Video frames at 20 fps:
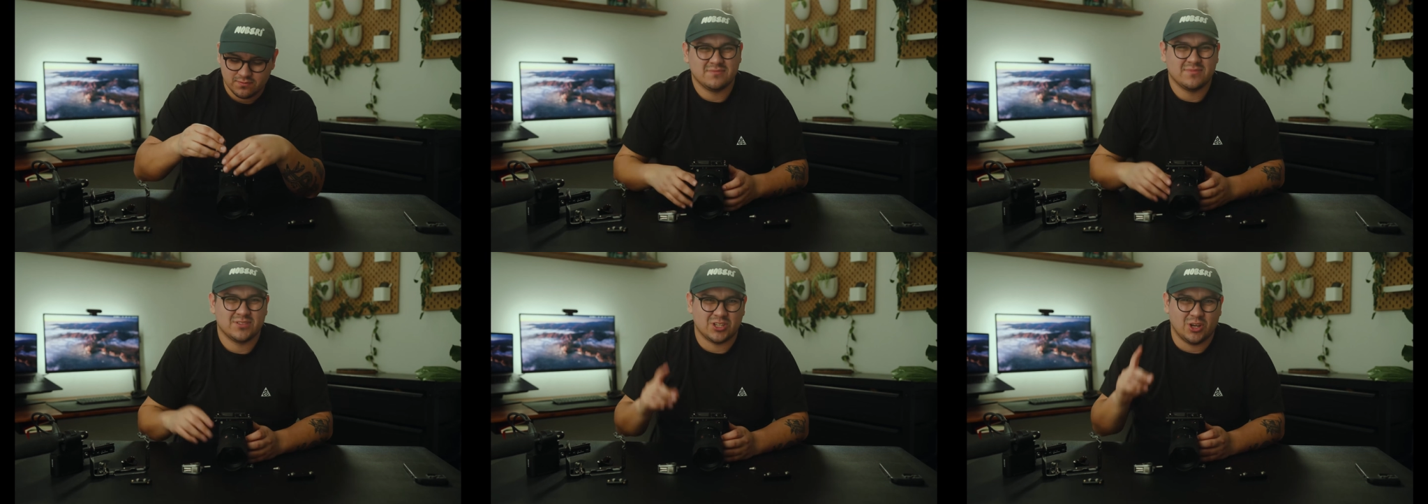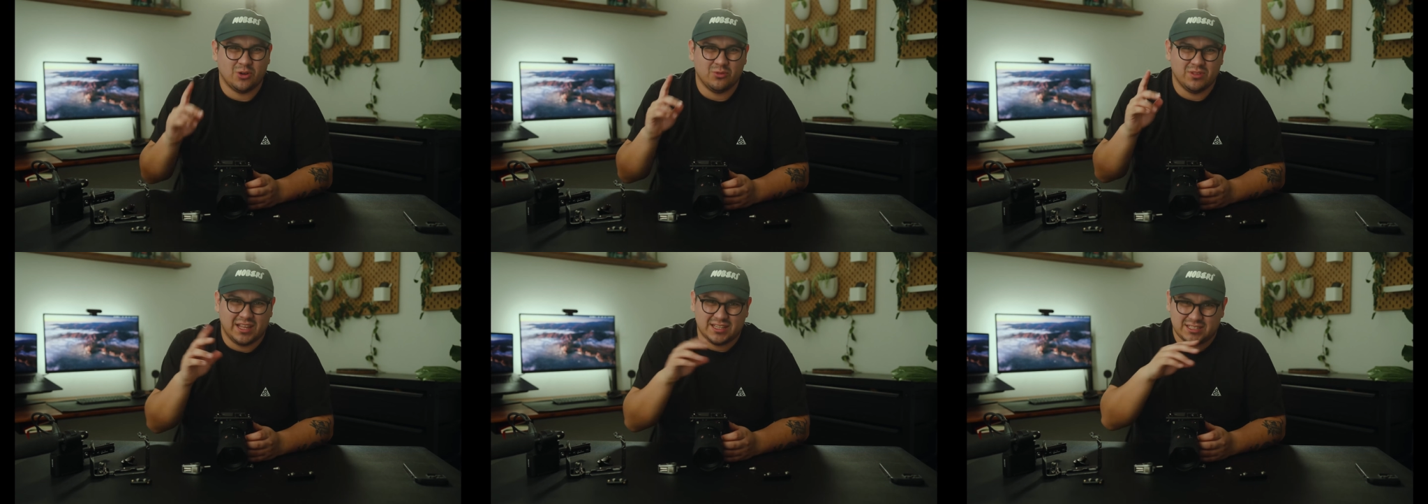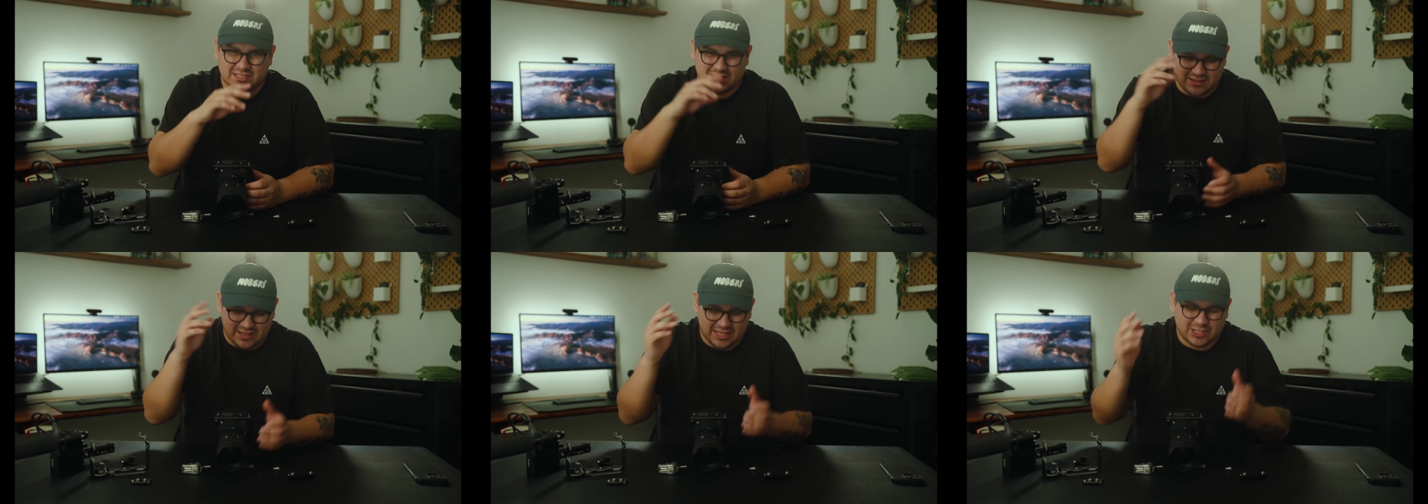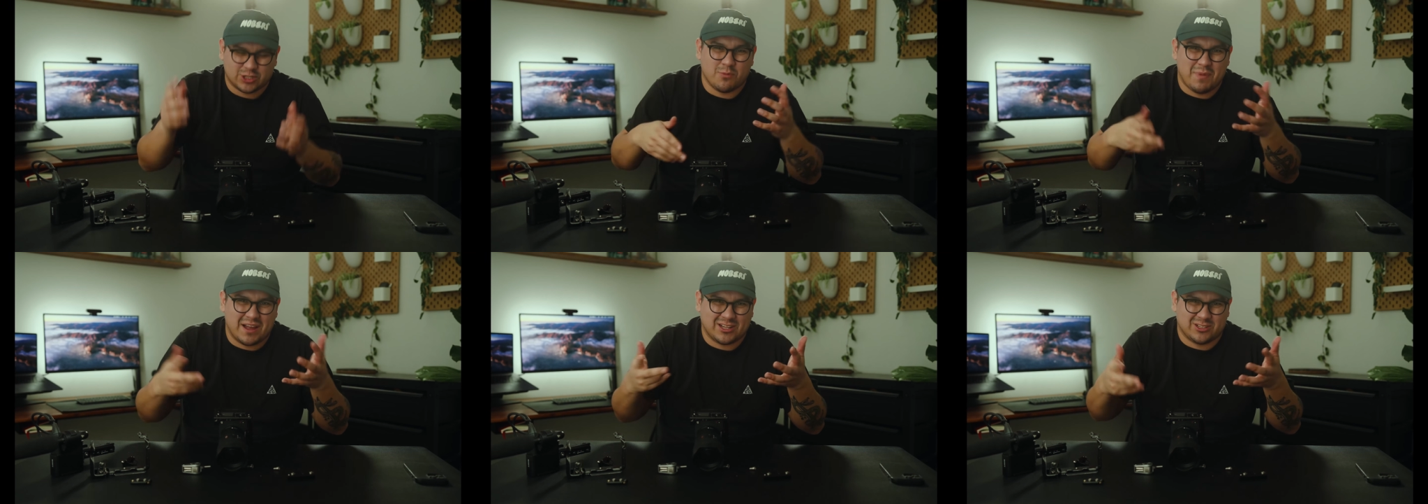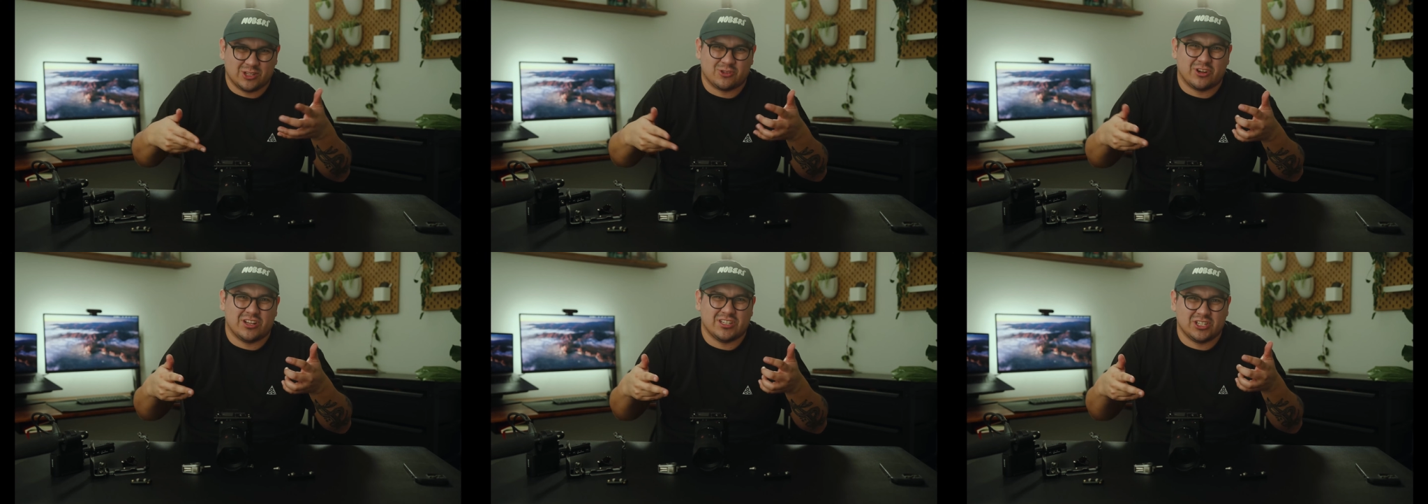So let's go back
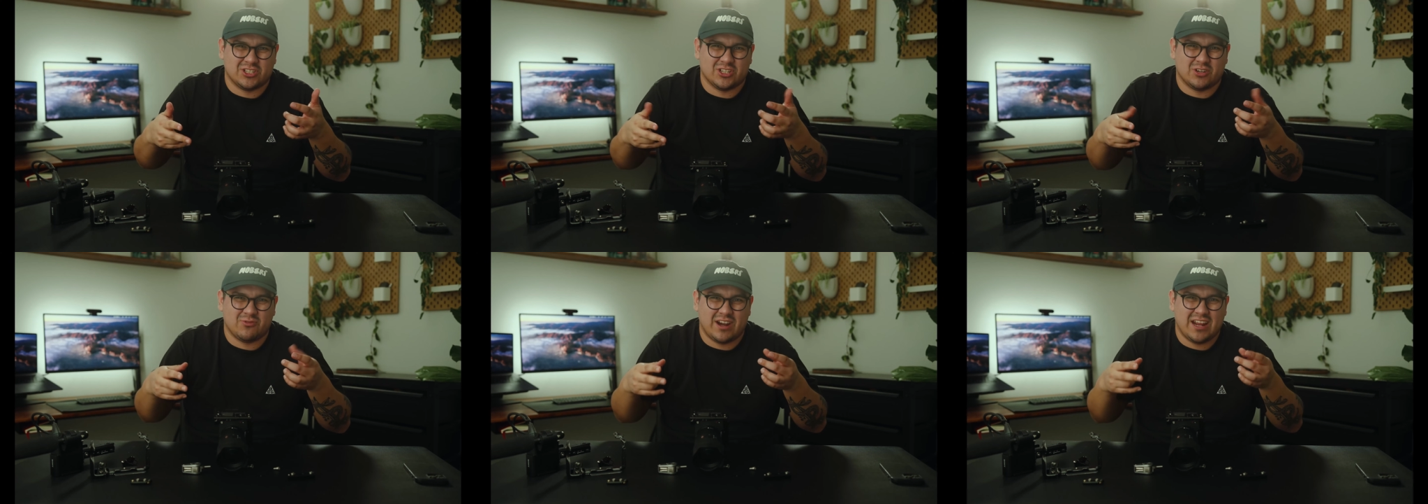to the transition.